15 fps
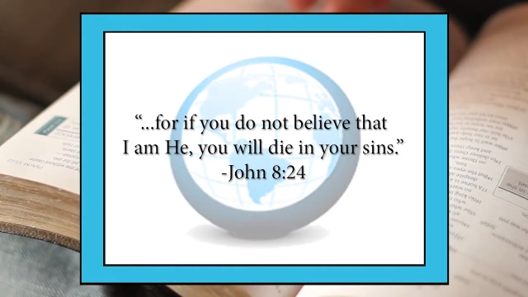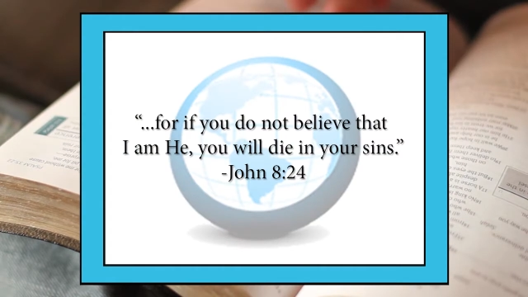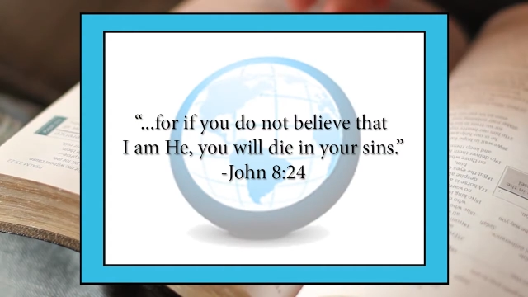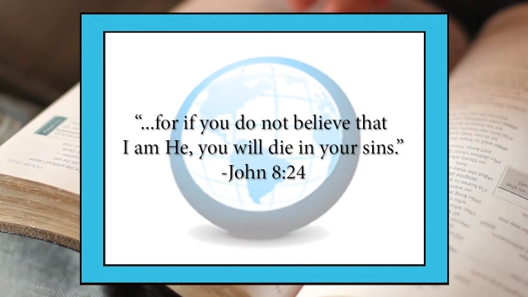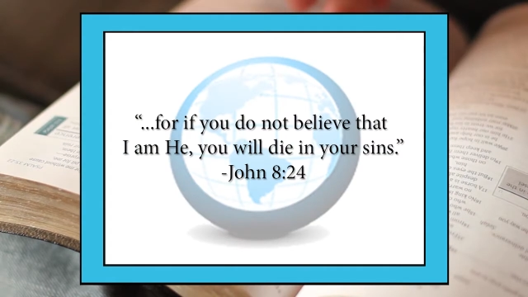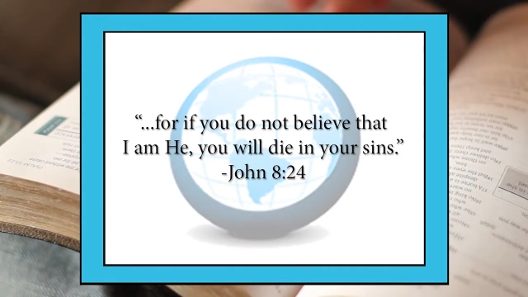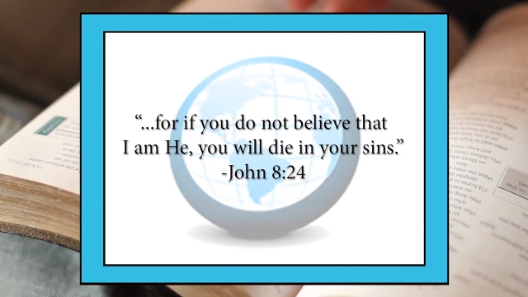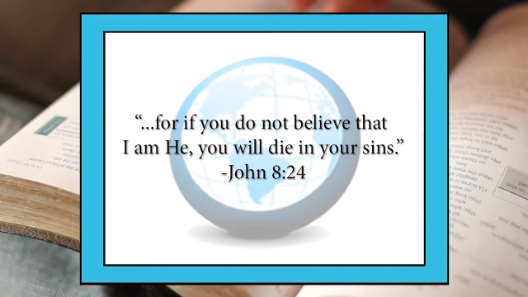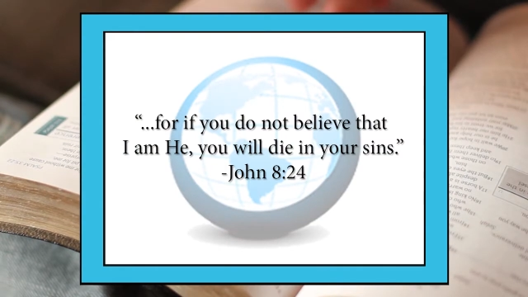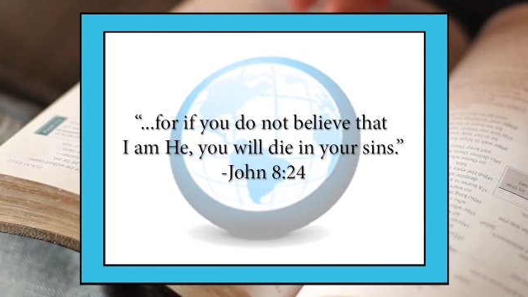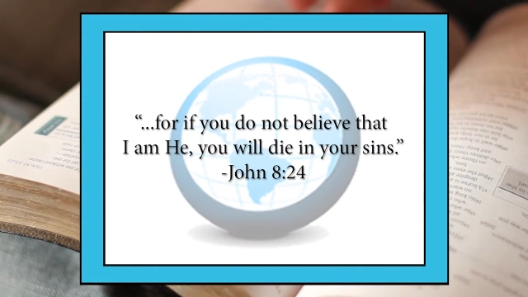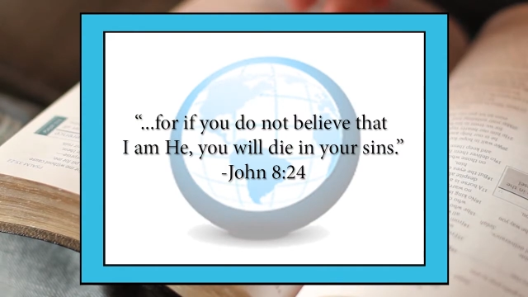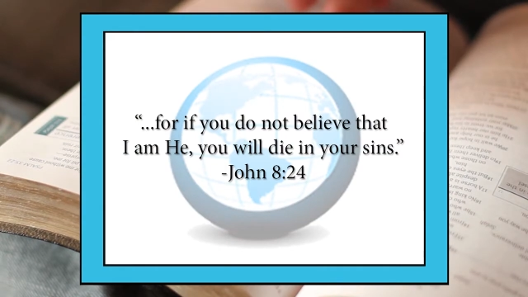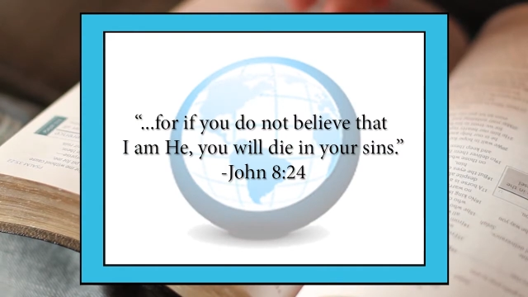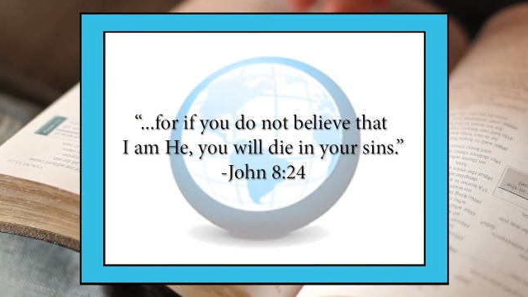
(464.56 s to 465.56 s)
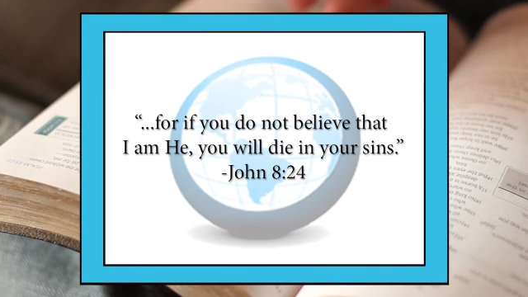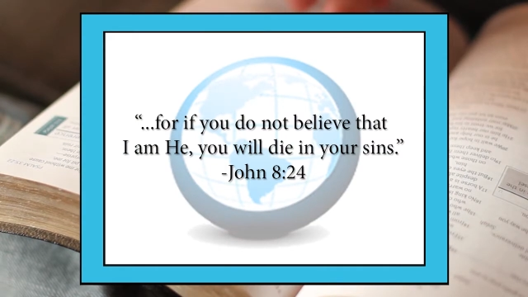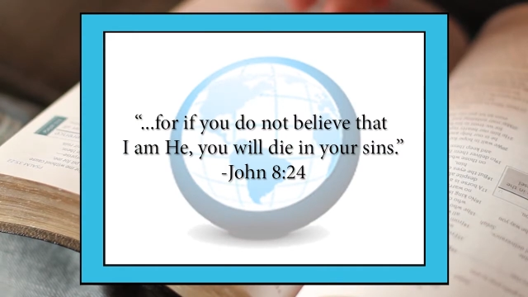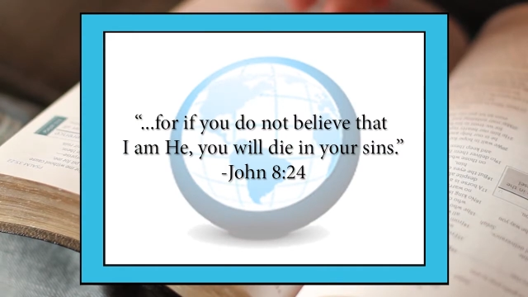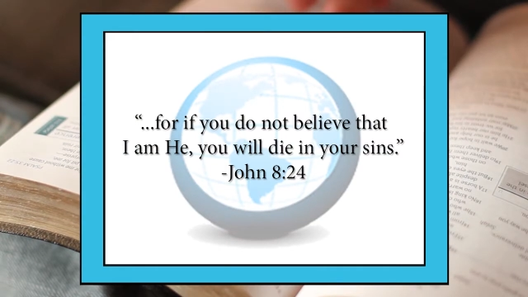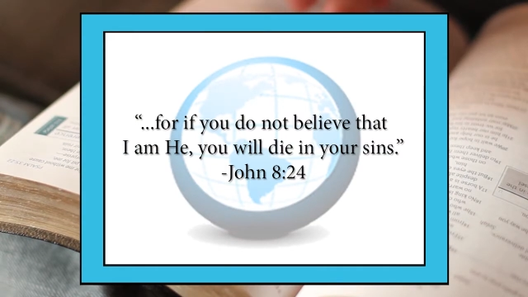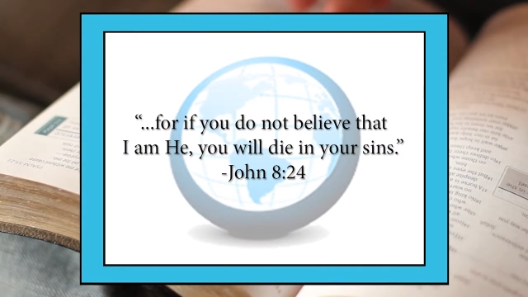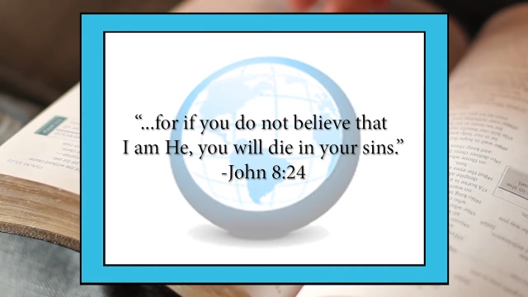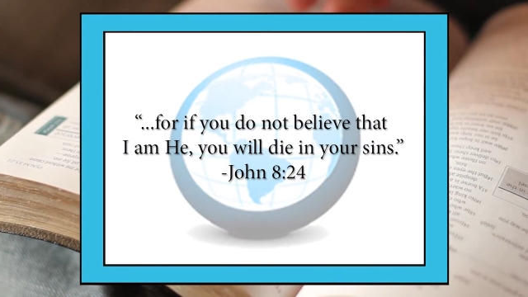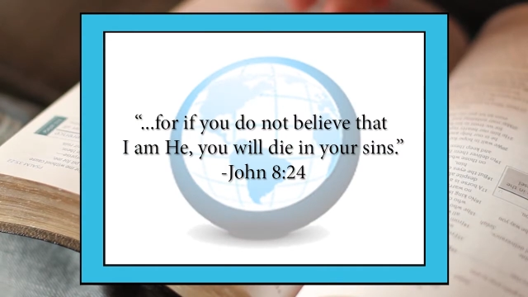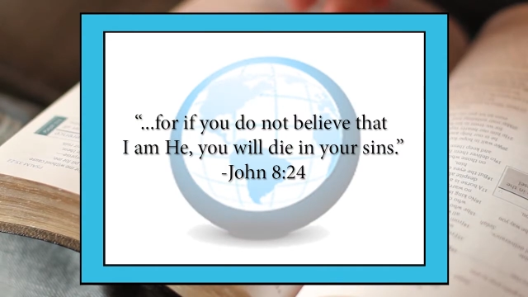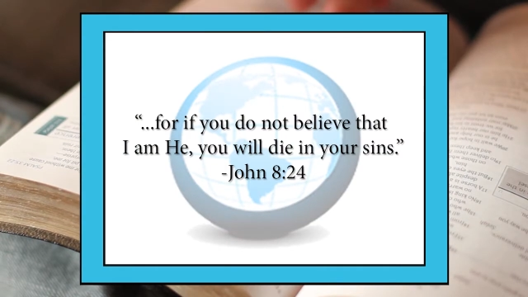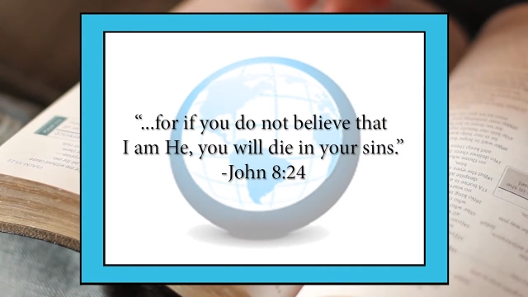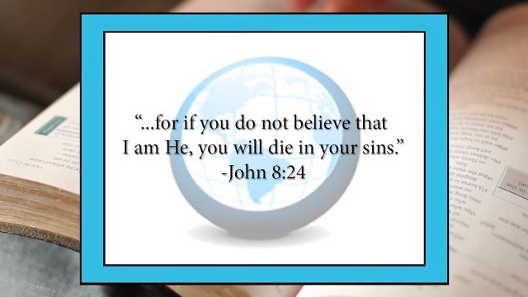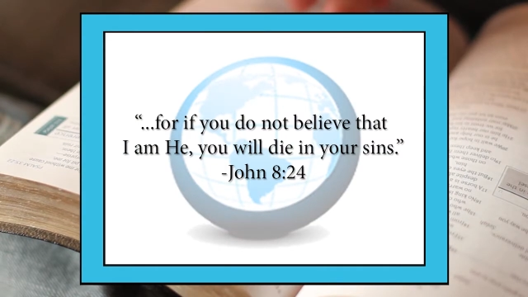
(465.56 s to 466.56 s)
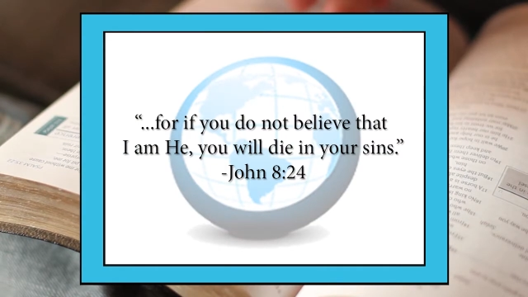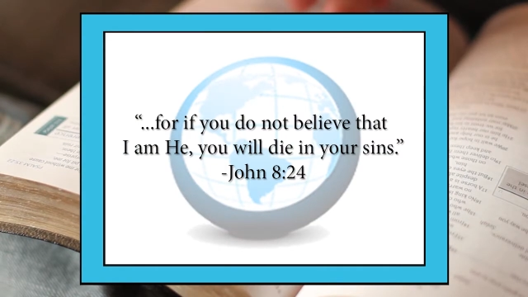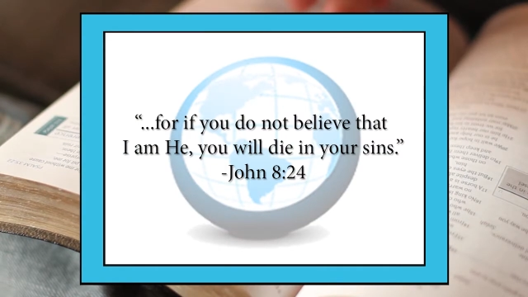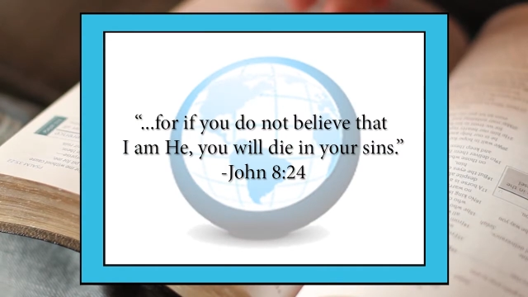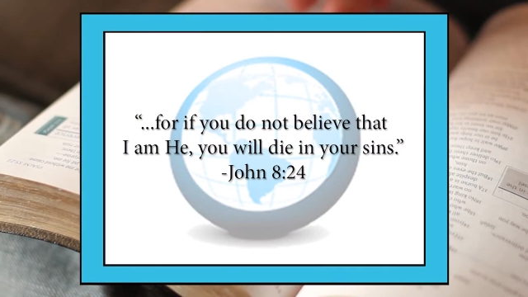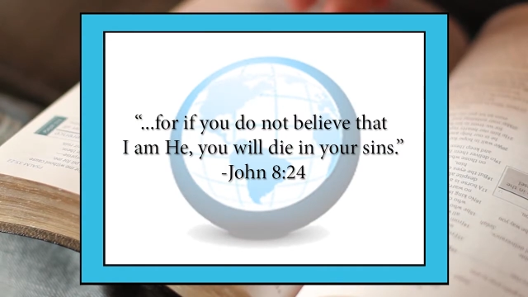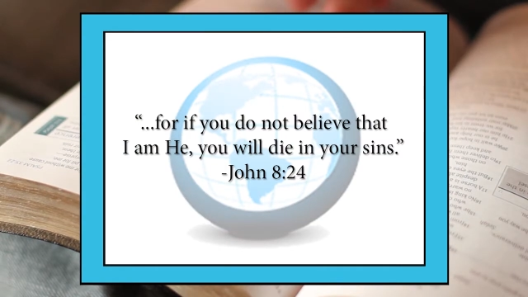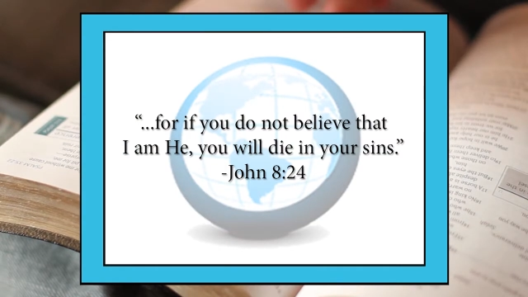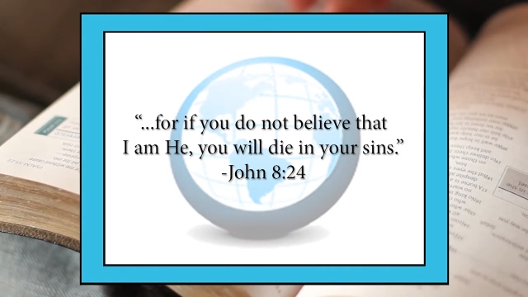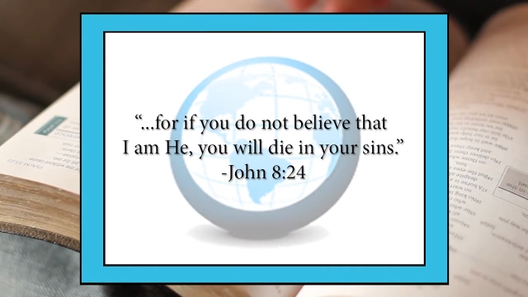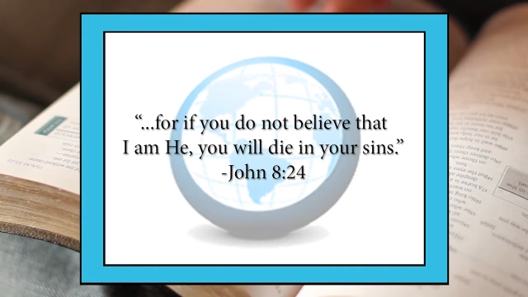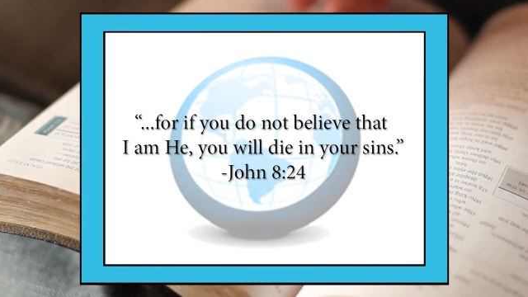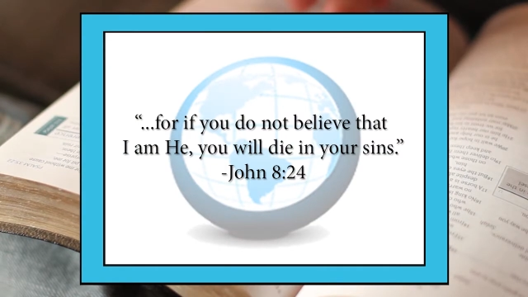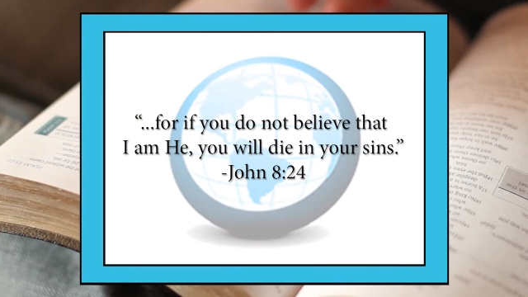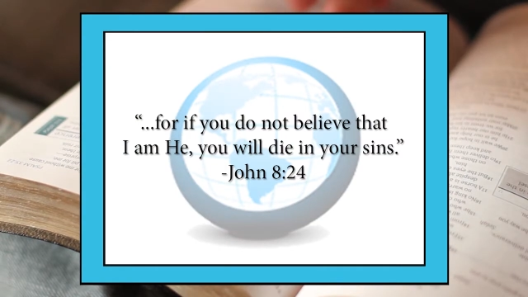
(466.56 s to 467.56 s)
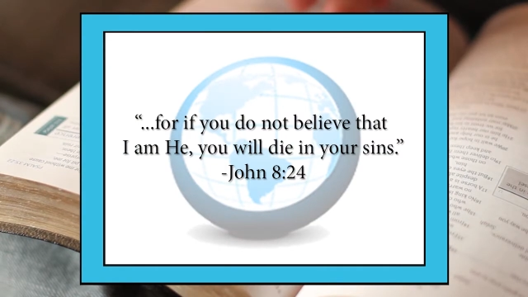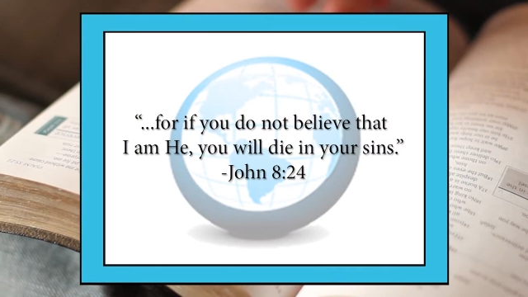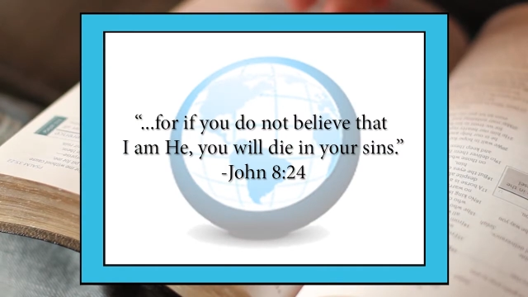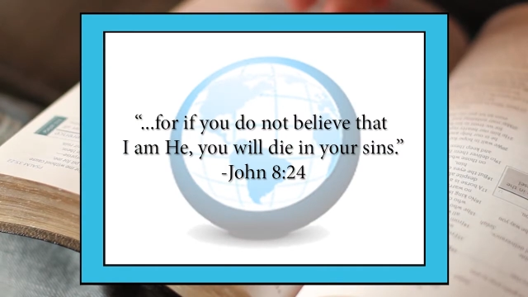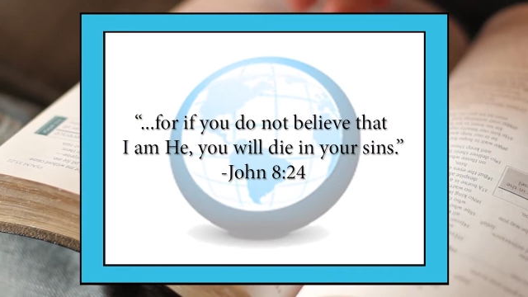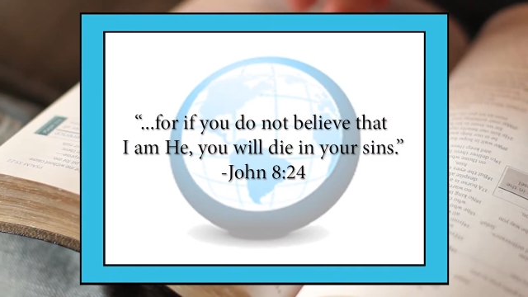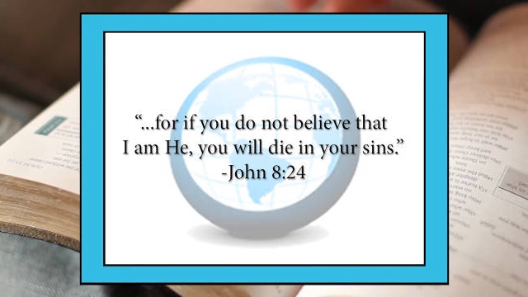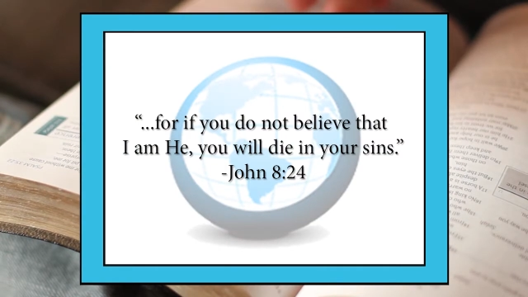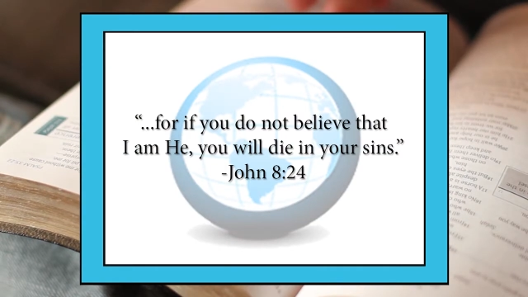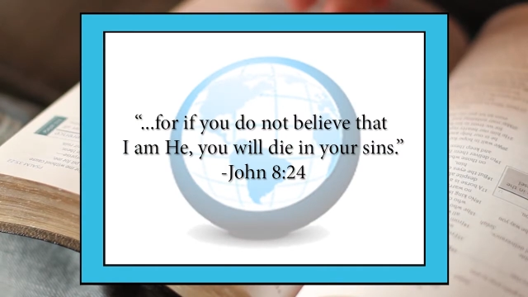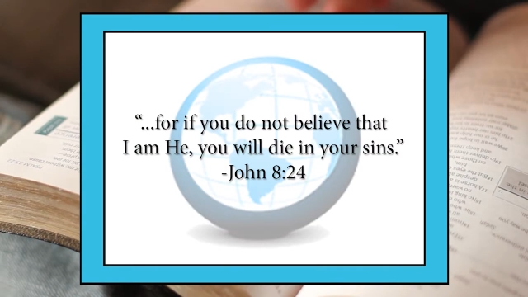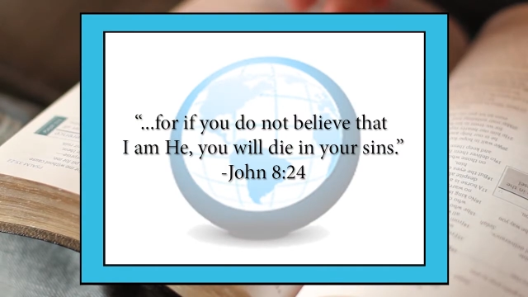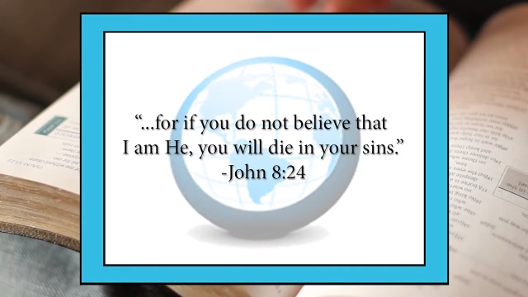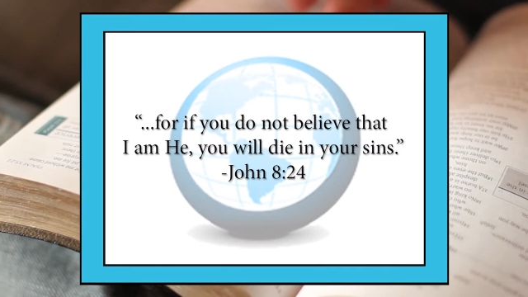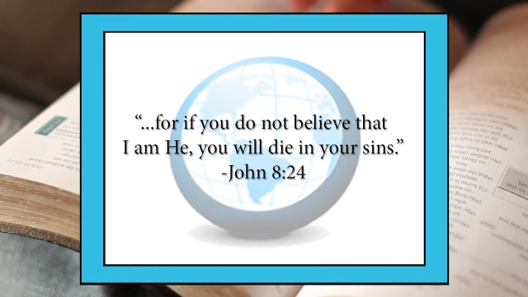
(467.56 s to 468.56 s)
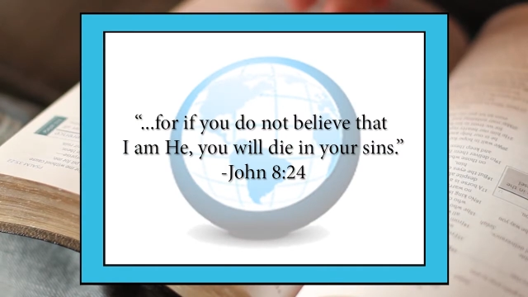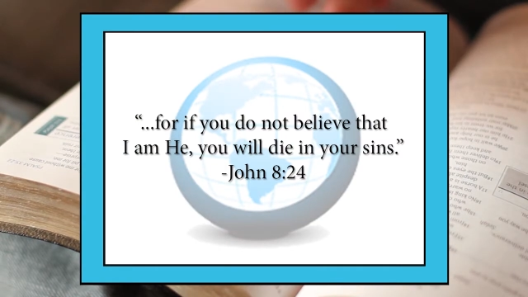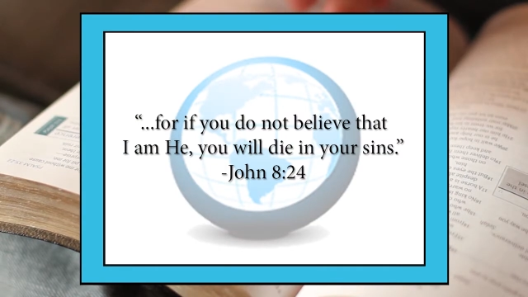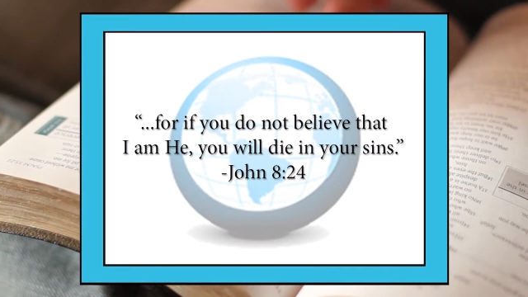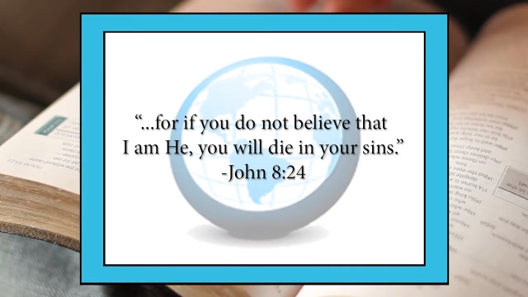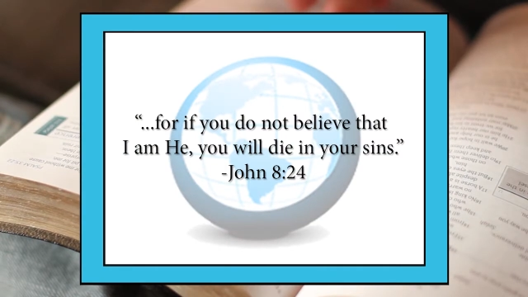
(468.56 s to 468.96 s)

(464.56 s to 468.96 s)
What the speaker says: (no speaker visible)